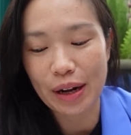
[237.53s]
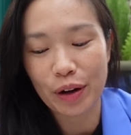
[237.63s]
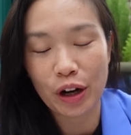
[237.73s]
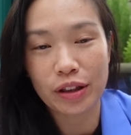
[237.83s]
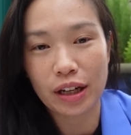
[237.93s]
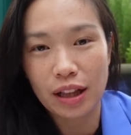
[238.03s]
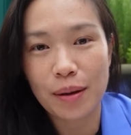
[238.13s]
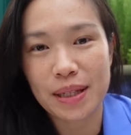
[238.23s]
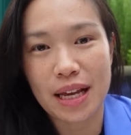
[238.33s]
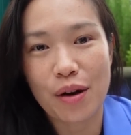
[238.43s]
We've got the
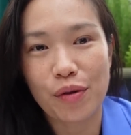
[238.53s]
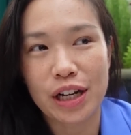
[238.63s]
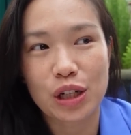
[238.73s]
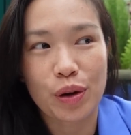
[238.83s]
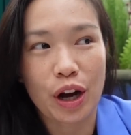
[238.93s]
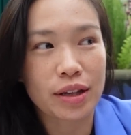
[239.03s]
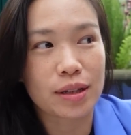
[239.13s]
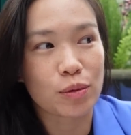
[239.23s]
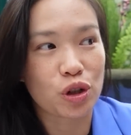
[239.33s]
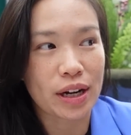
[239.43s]
club sandwich, we got
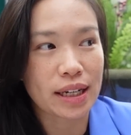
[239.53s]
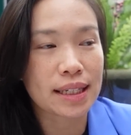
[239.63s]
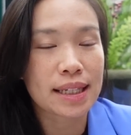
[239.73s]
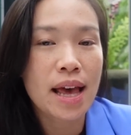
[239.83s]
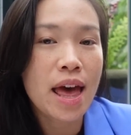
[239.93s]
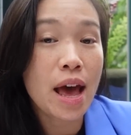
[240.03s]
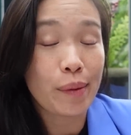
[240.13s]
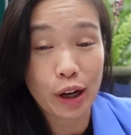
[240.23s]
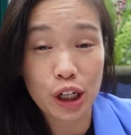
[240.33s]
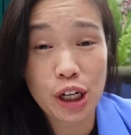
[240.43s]
some drinks,
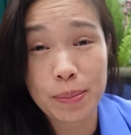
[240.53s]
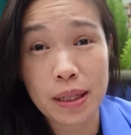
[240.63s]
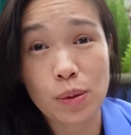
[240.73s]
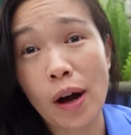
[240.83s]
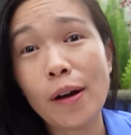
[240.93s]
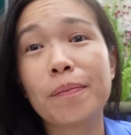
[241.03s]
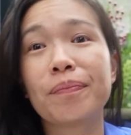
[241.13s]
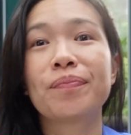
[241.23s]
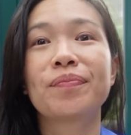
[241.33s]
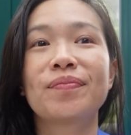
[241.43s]
we got chips as well.
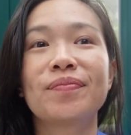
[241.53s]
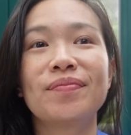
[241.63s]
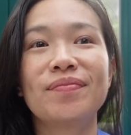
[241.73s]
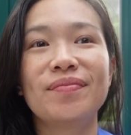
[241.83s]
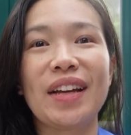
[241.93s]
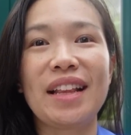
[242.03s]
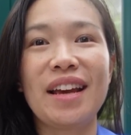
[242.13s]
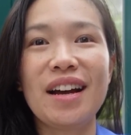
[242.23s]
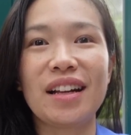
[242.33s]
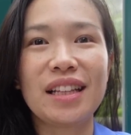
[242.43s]
And
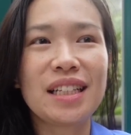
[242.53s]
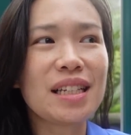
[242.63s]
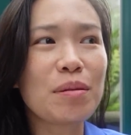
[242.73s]
yeah, this is